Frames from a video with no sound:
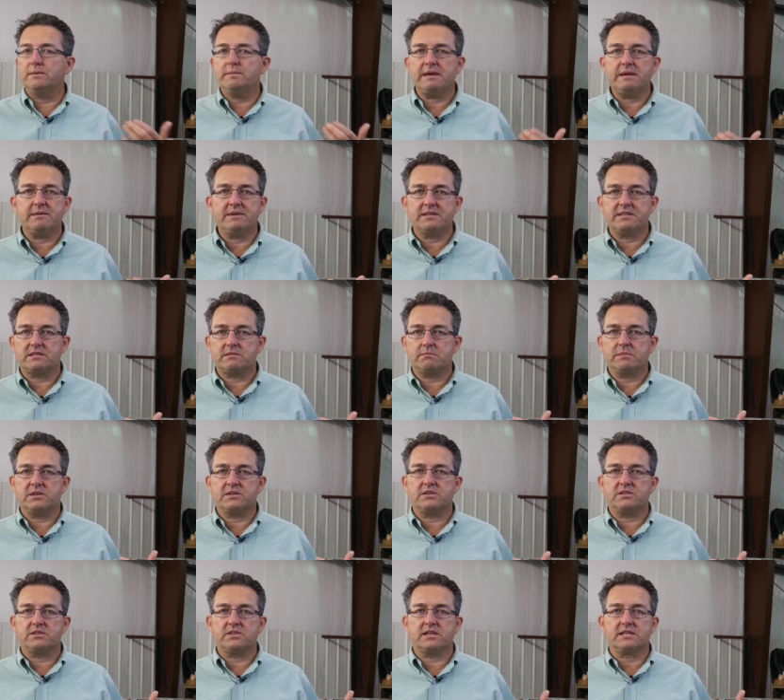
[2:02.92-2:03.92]
and maybe as
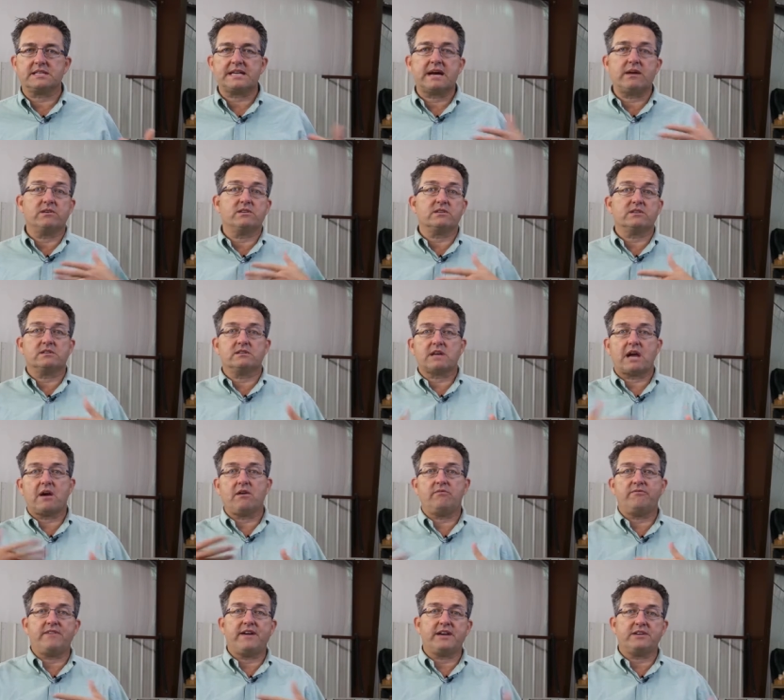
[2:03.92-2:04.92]
much as six hours is
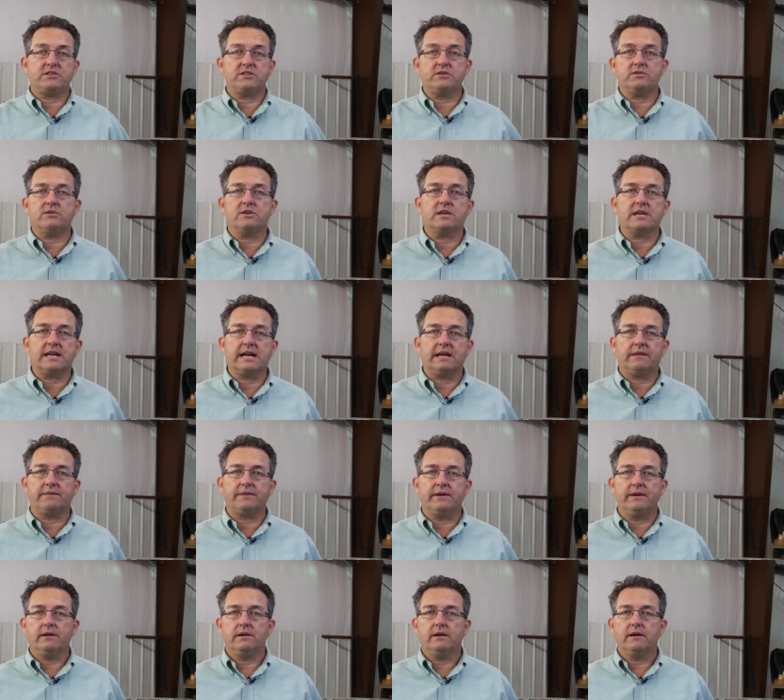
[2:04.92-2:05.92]
how fast you can get out
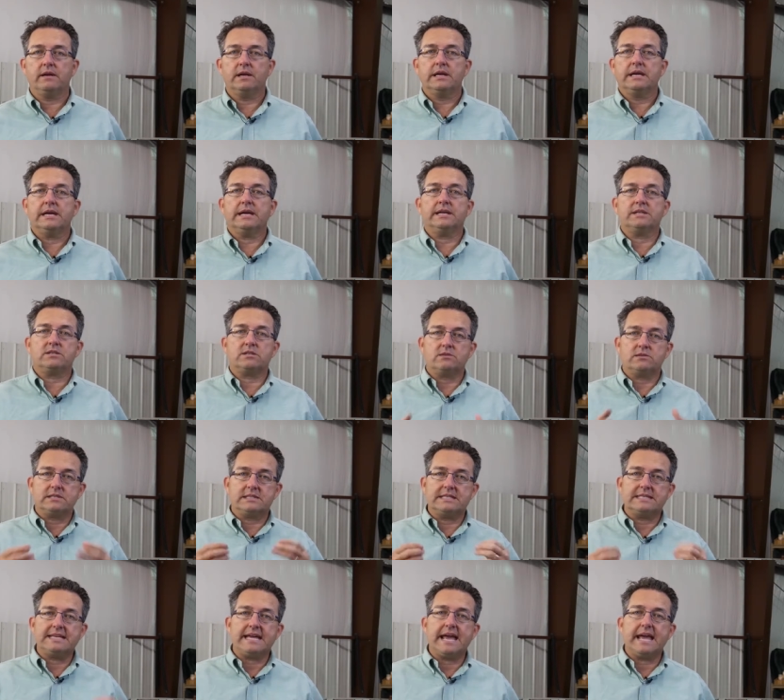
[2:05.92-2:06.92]
there. And so
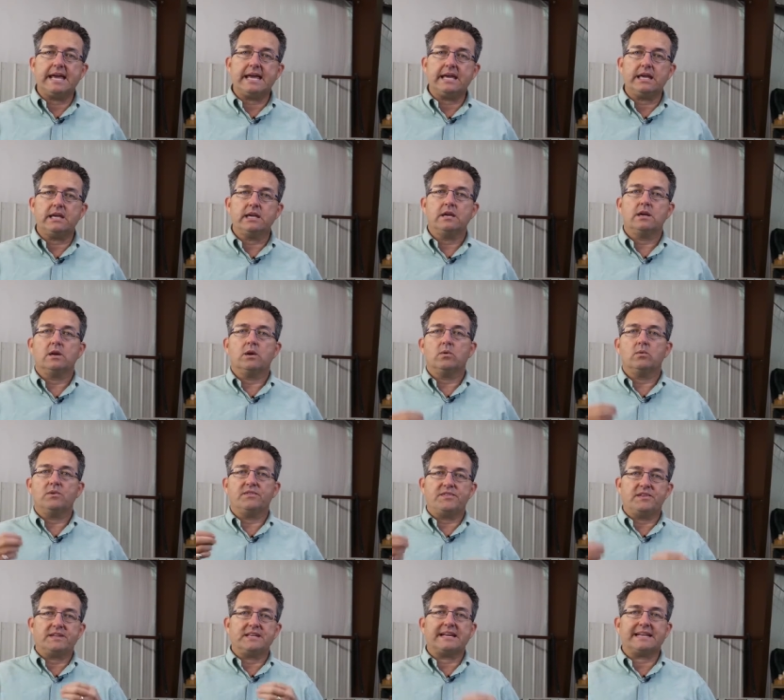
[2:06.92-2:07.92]
today,
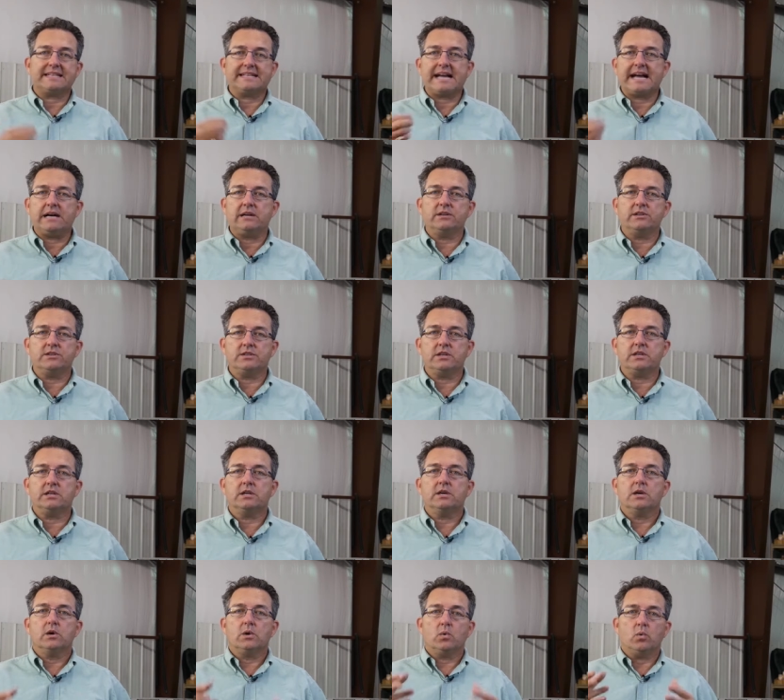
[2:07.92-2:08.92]
with the technology,
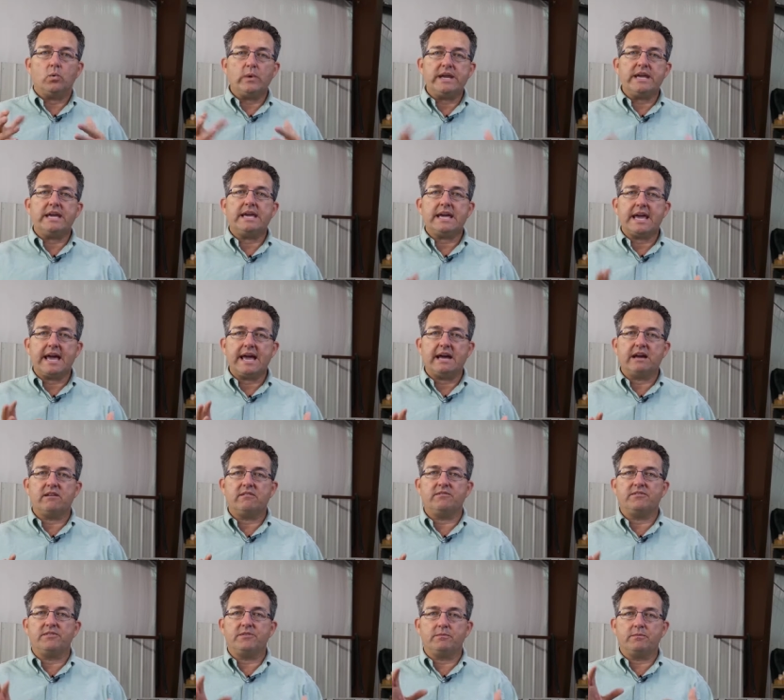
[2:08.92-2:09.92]
we
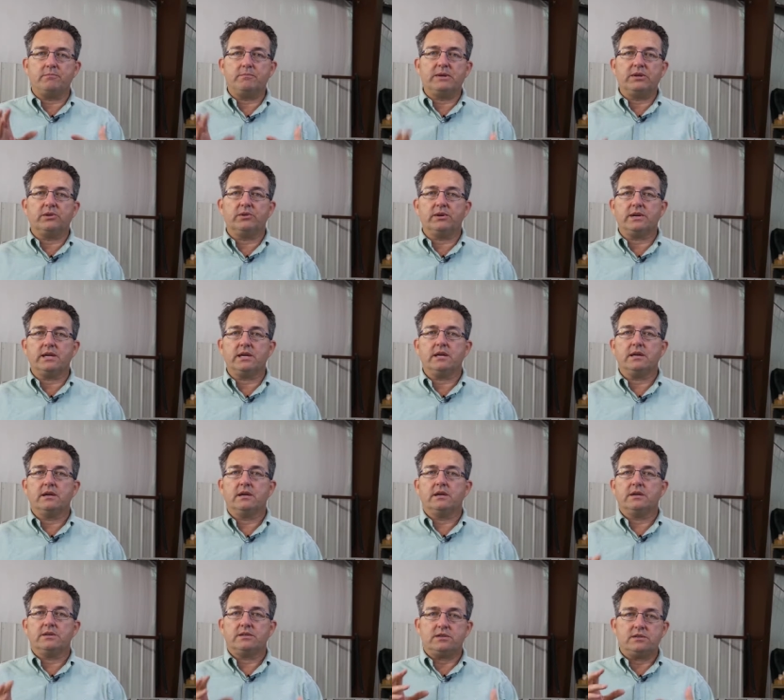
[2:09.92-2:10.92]
have the ability
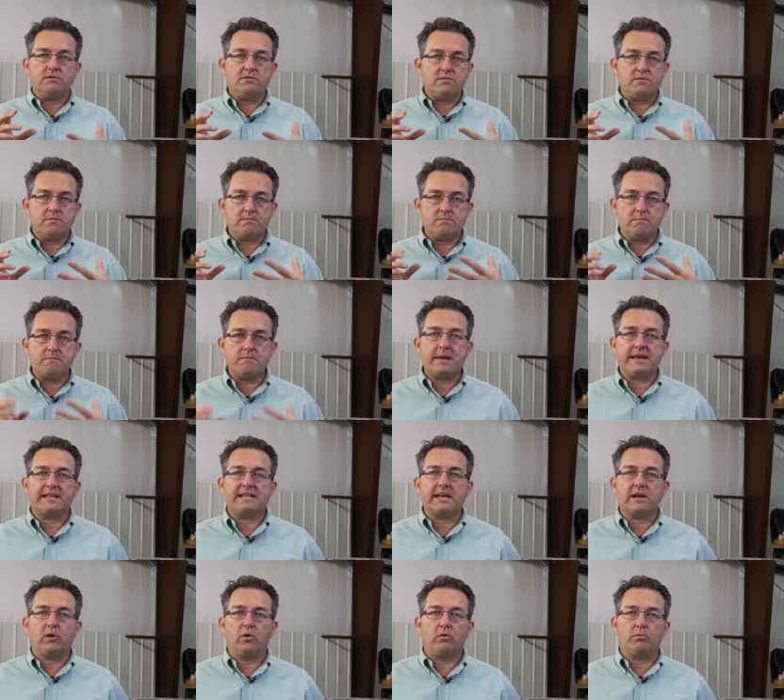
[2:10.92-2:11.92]
to make
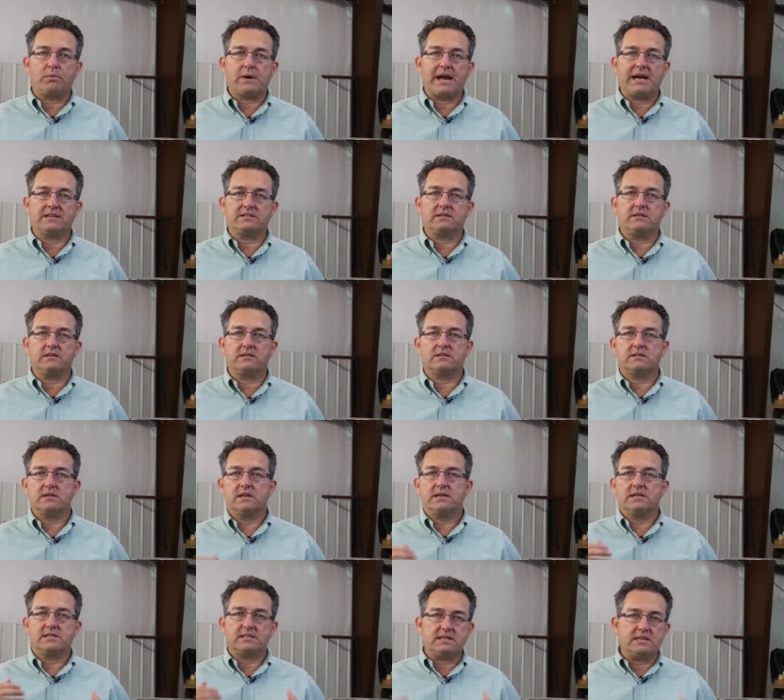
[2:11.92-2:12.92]
that whole process
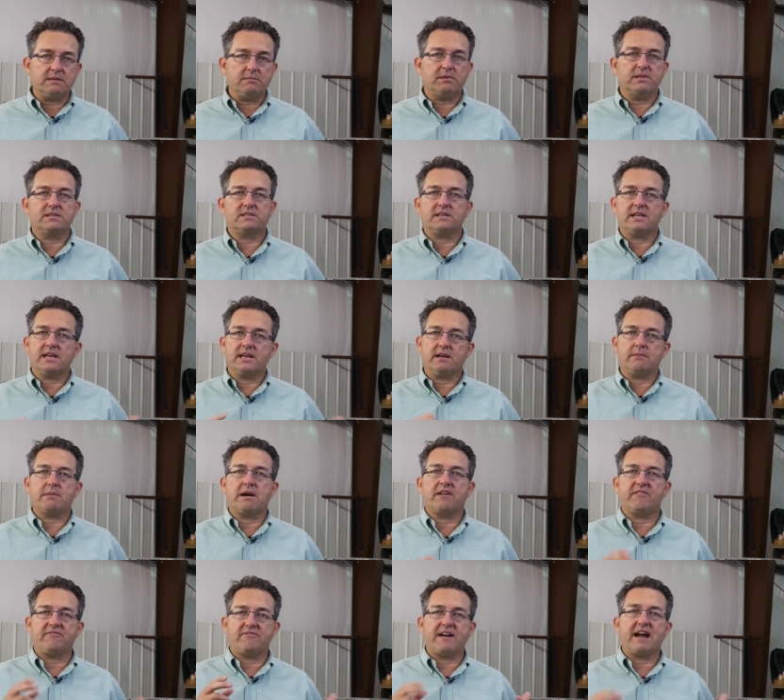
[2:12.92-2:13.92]
seamless in
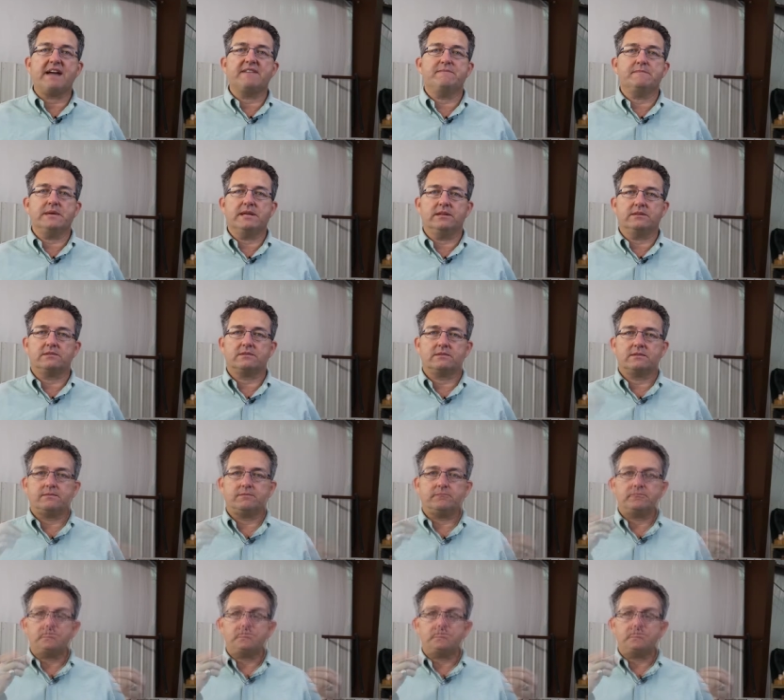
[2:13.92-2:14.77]
about five minutes.